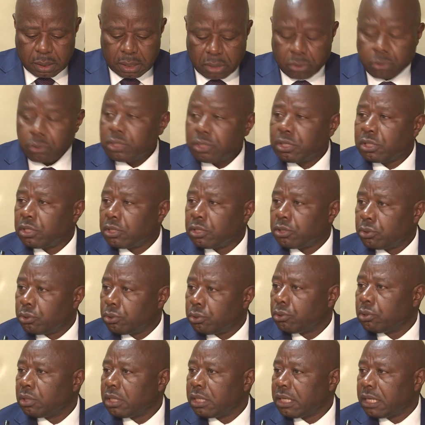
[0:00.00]
The
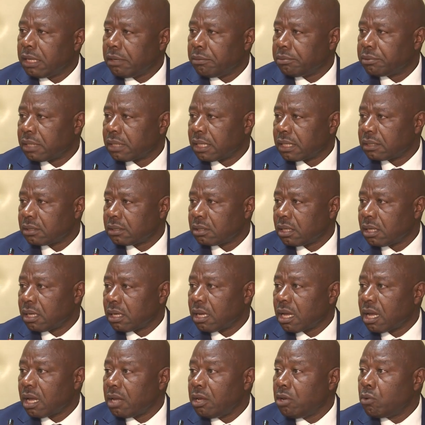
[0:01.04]
constitution gives us
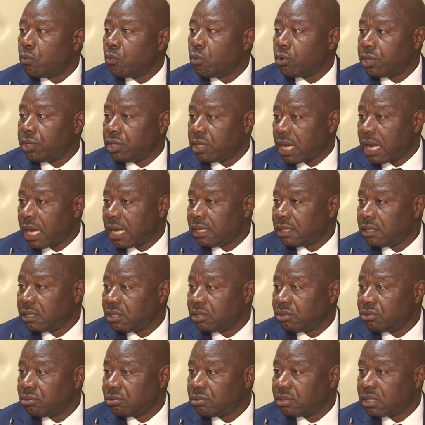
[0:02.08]
equal
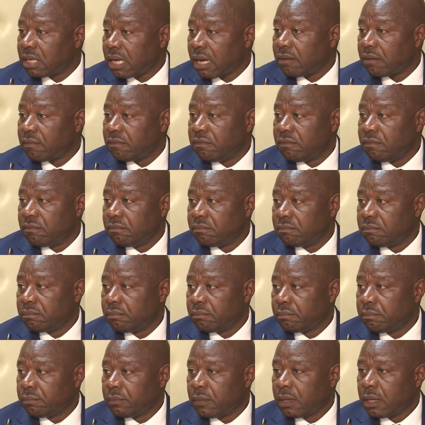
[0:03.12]
chance to serve.
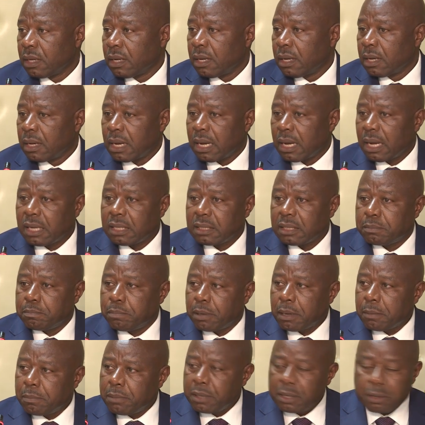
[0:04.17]
As
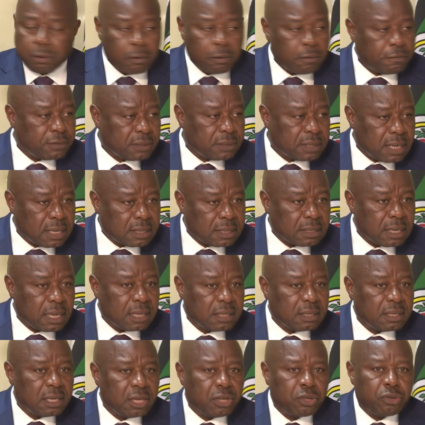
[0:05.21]
public officers, I
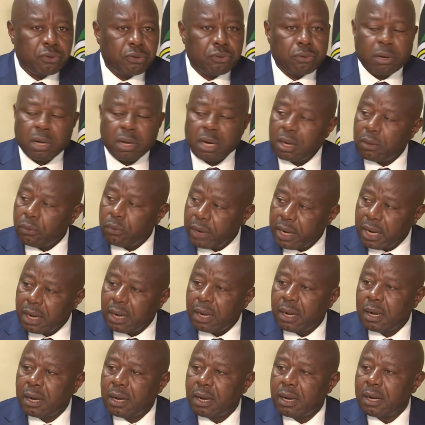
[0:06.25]
think you are
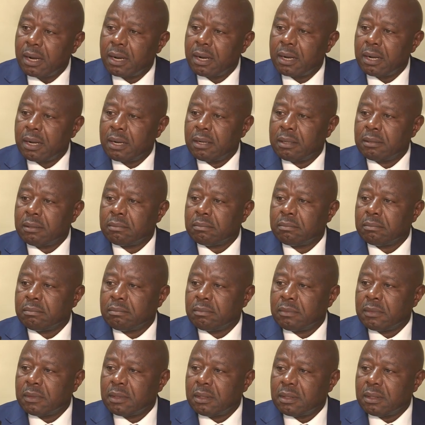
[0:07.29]
aware
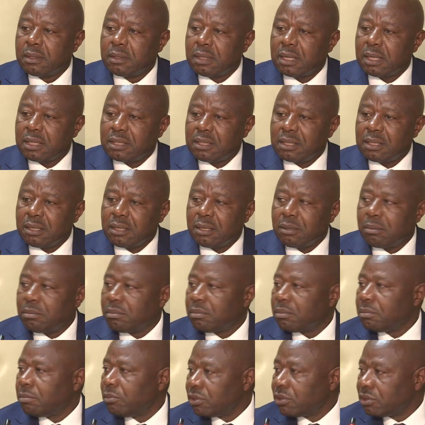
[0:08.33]
that eh,
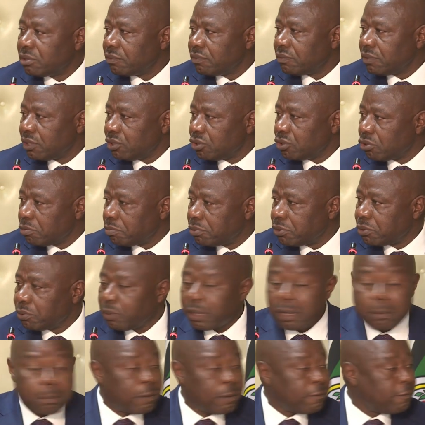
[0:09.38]
most of the jobs
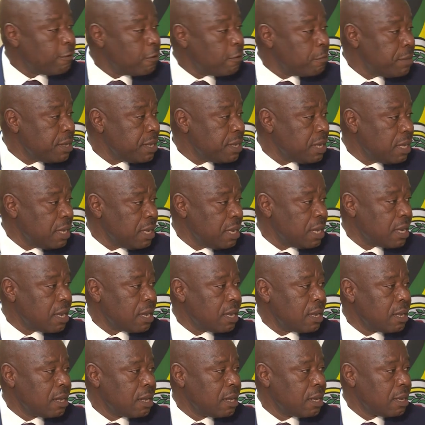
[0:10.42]
we are performing here